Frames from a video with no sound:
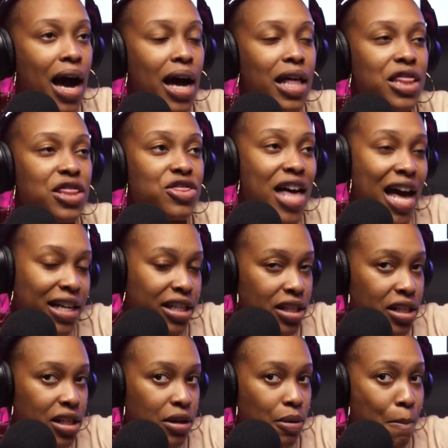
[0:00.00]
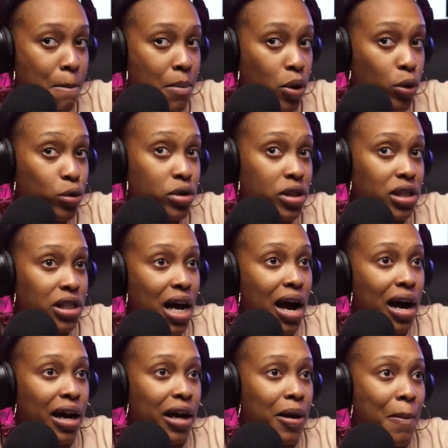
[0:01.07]
that's the most
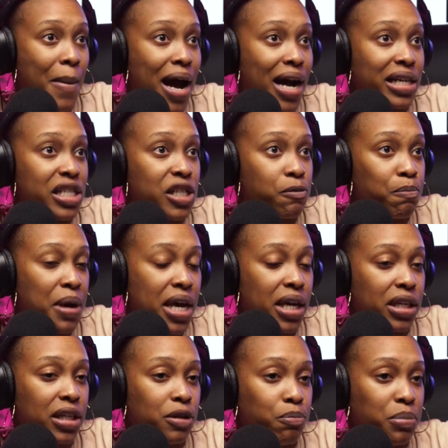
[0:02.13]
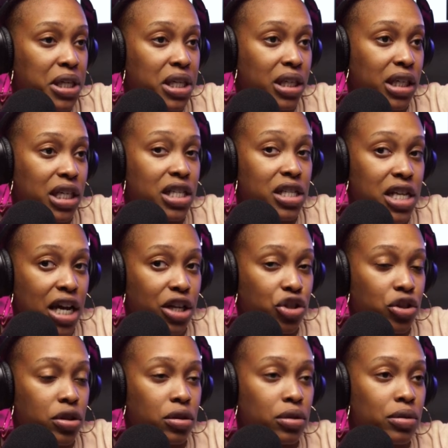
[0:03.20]
time I spend being
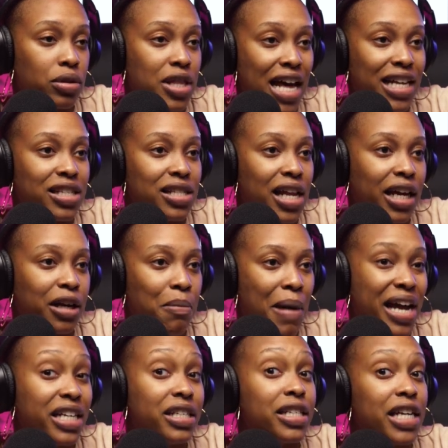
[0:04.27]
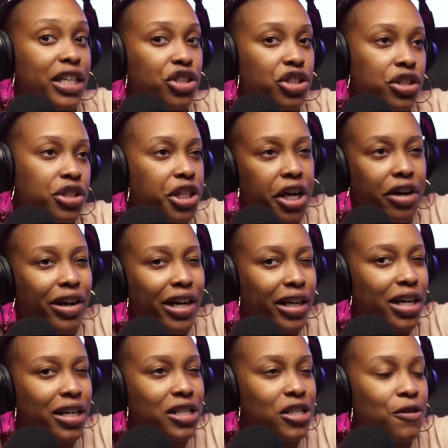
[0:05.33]
intentional. That's like my intention chair, I
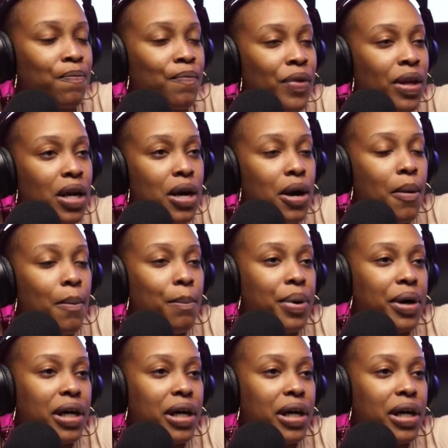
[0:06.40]
guess. But